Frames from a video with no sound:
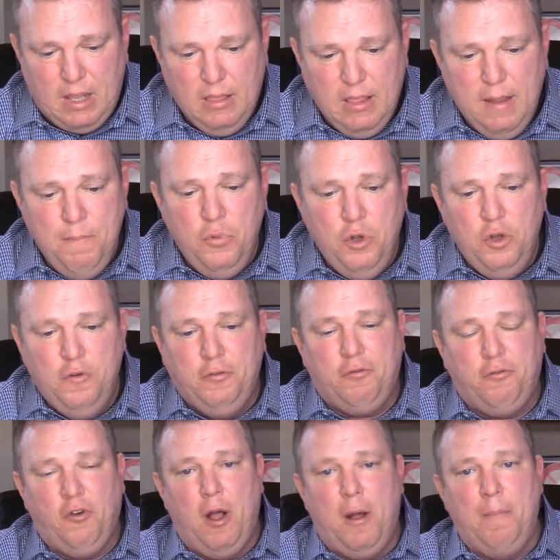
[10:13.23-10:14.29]
They've moved
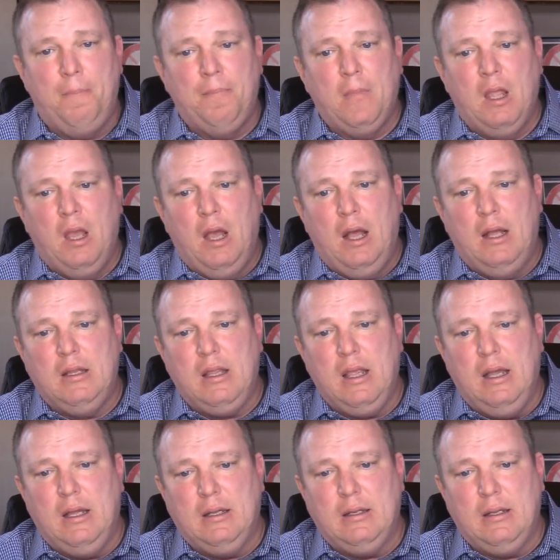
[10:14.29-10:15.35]
from
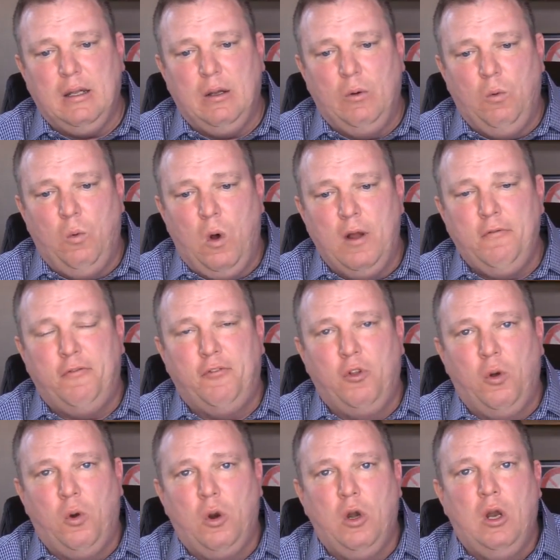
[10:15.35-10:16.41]
one
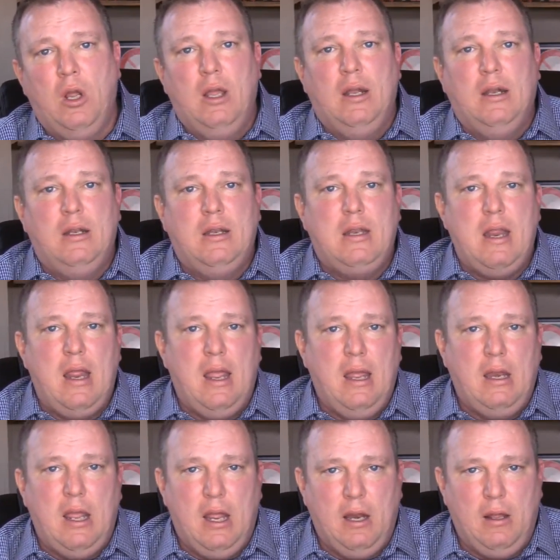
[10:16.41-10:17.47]
floor
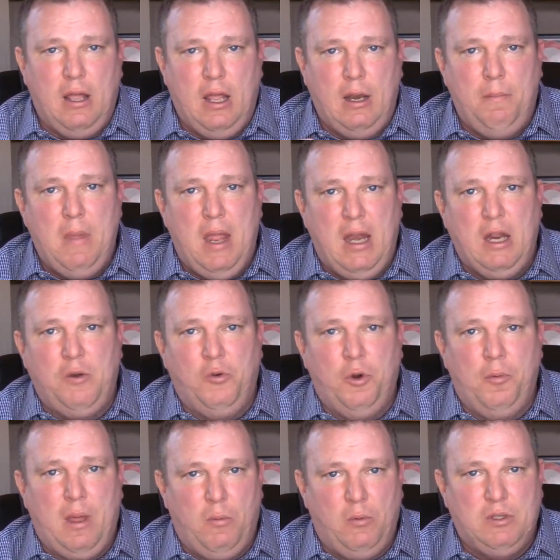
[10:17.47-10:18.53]
in a meeting
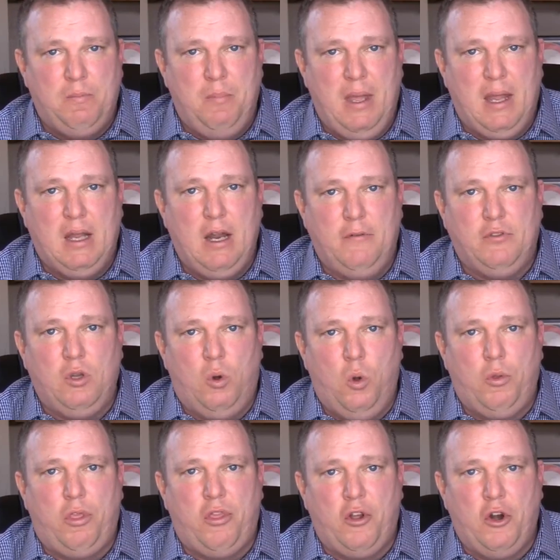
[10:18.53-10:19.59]
room that was big enough to
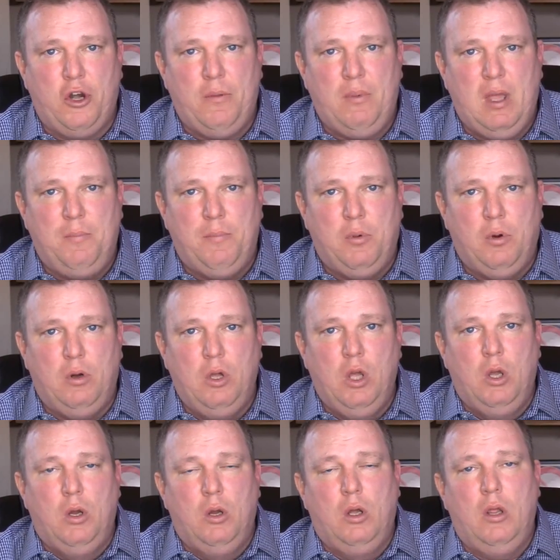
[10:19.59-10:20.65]
hold 30 people.
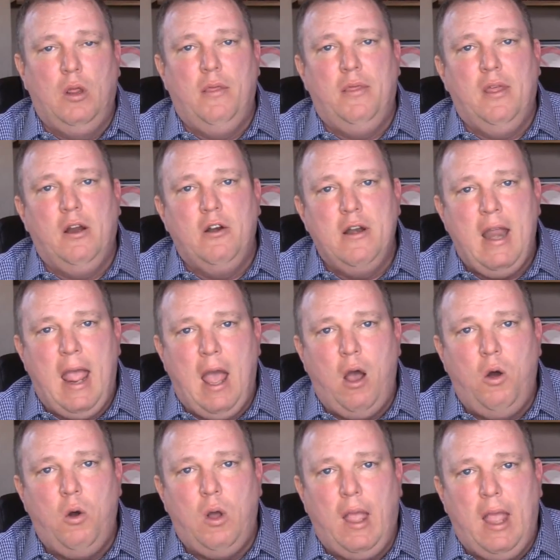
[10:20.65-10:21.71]
They're
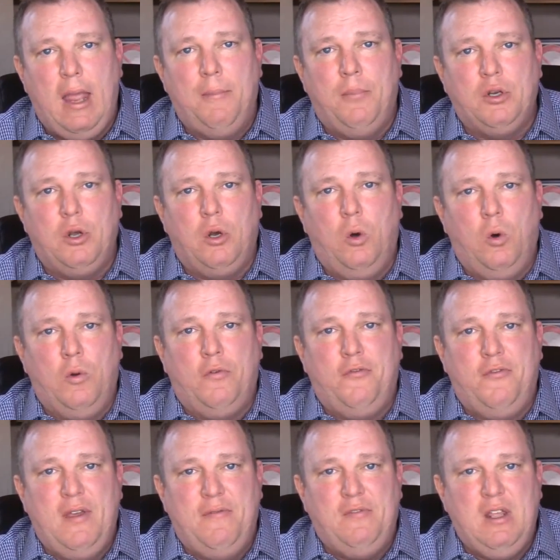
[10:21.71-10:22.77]
now able to hold
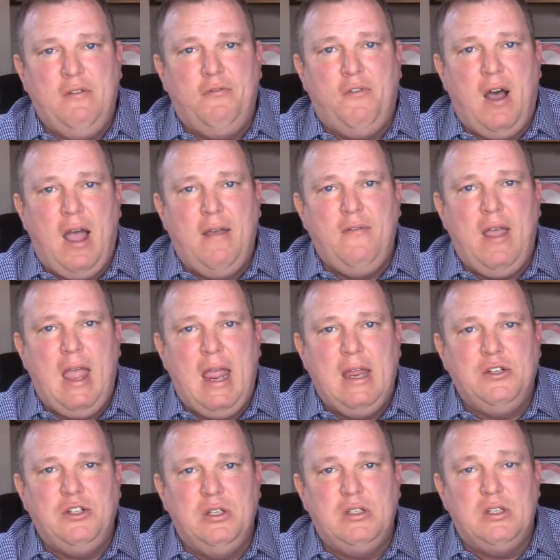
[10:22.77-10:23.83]
55
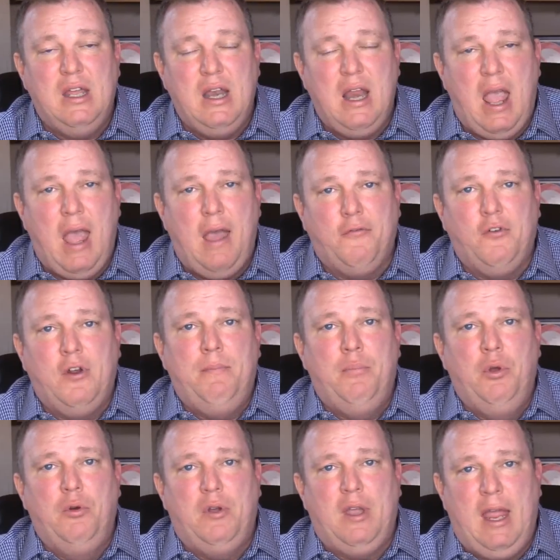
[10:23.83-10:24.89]
agents in every
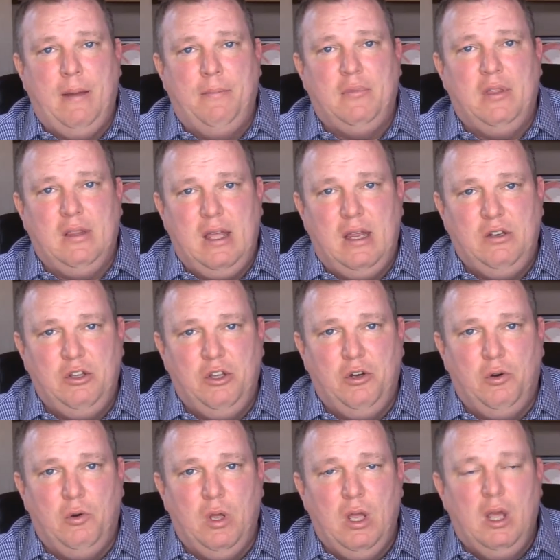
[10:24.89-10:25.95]
boot camp that they
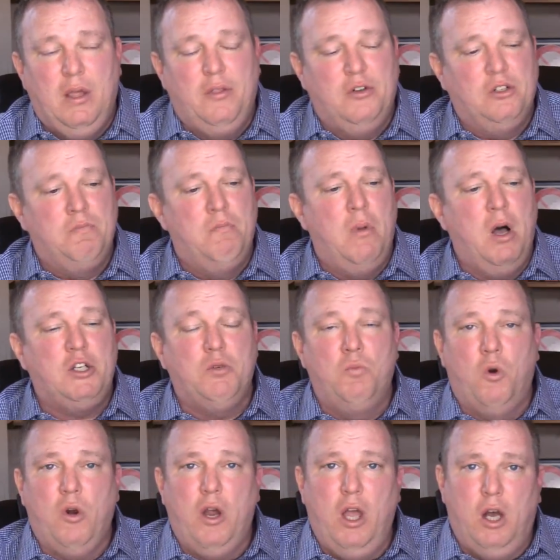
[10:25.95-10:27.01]
do. There's much
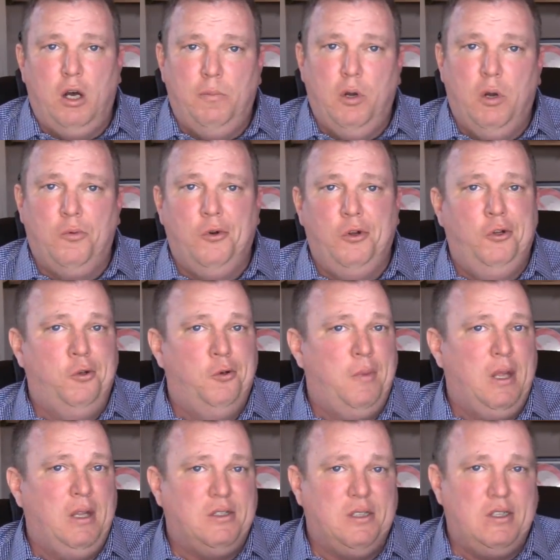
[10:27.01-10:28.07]
more elbow room.
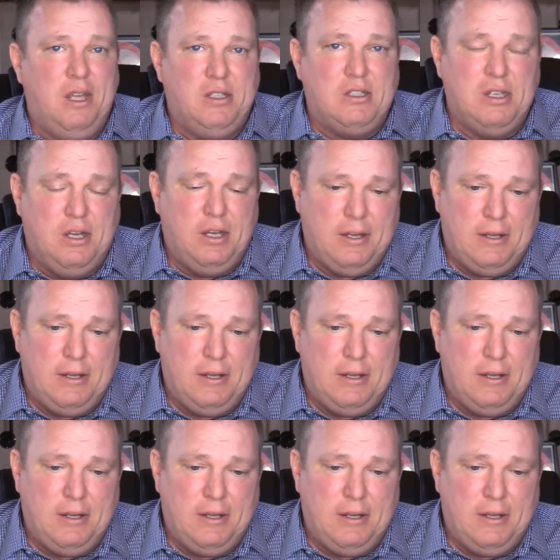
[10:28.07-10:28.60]
It's just